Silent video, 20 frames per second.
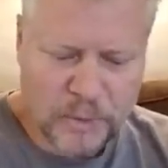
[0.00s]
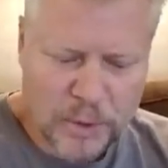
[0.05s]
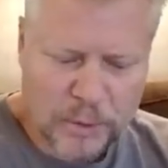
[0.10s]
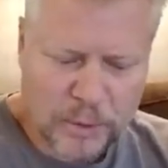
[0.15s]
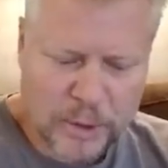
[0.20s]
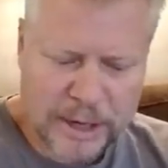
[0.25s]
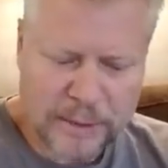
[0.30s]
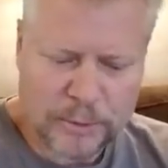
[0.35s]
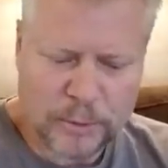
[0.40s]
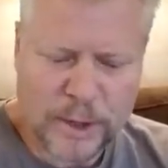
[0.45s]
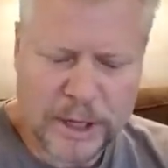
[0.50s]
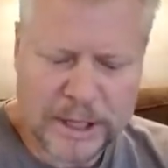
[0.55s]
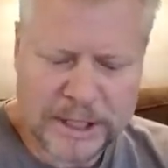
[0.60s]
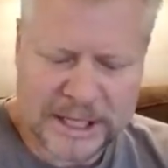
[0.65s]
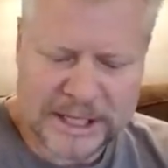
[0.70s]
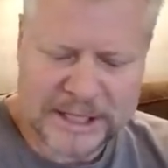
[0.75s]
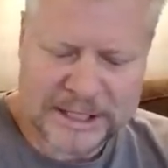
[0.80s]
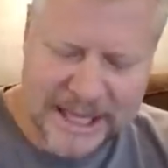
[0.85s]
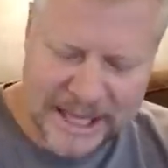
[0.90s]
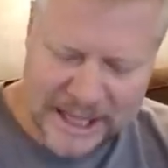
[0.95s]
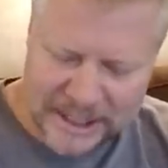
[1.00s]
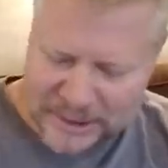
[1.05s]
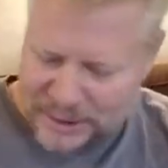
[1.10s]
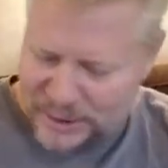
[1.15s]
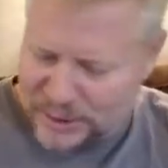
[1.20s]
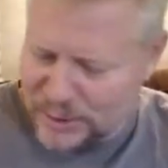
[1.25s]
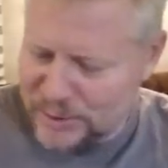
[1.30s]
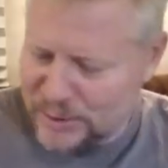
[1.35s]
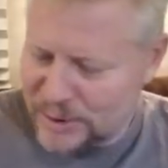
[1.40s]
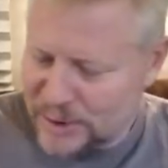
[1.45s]
Right? What does that
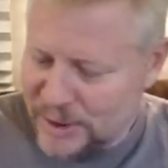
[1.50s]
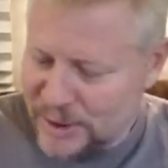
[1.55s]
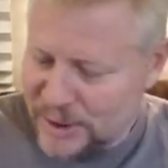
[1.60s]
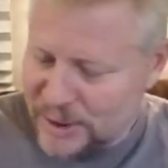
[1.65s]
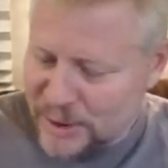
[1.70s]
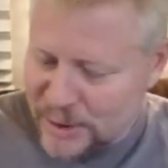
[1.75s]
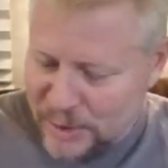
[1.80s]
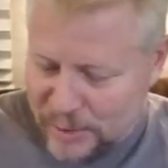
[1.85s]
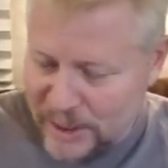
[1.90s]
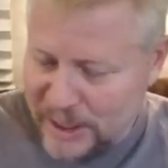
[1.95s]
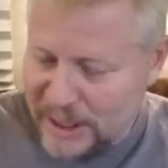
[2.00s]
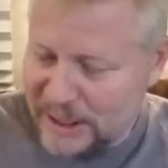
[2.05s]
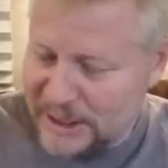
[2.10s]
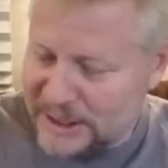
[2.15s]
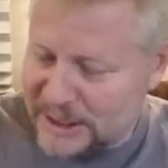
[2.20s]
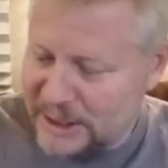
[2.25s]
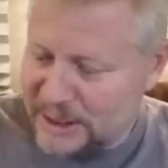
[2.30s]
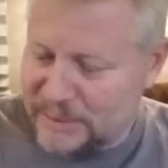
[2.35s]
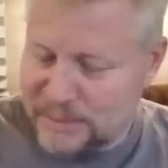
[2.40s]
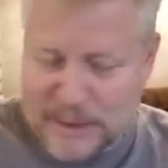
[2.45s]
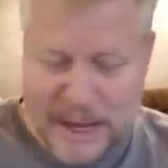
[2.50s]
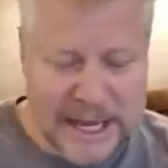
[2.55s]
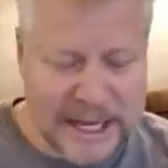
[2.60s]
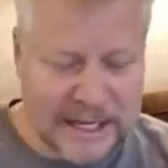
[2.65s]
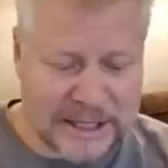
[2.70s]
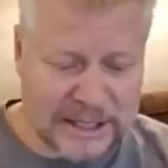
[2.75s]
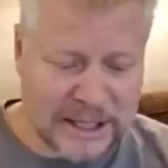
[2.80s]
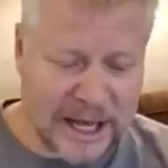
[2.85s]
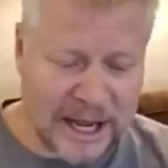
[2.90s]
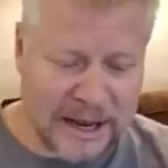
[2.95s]
do? Well, it didn't make
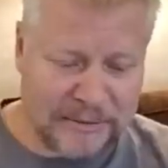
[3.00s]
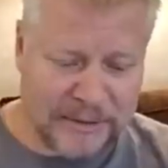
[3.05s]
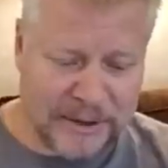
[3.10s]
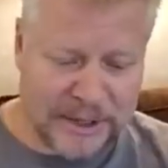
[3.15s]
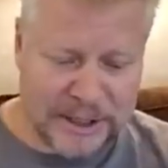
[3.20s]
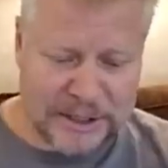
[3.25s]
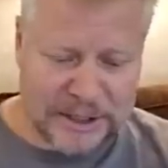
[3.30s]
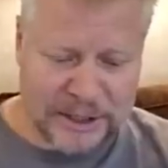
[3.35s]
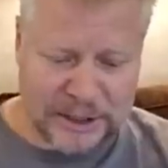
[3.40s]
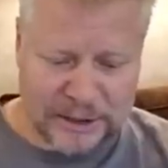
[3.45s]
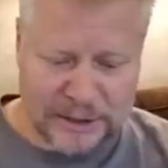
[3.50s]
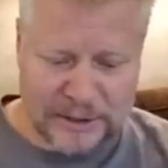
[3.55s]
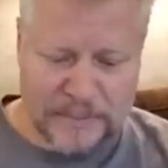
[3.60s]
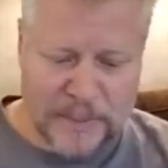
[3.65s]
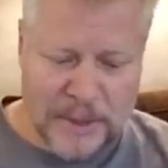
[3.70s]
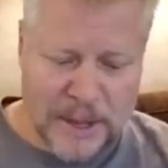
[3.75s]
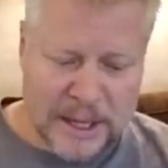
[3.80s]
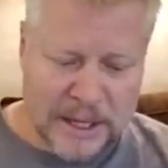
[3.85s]
his life easier.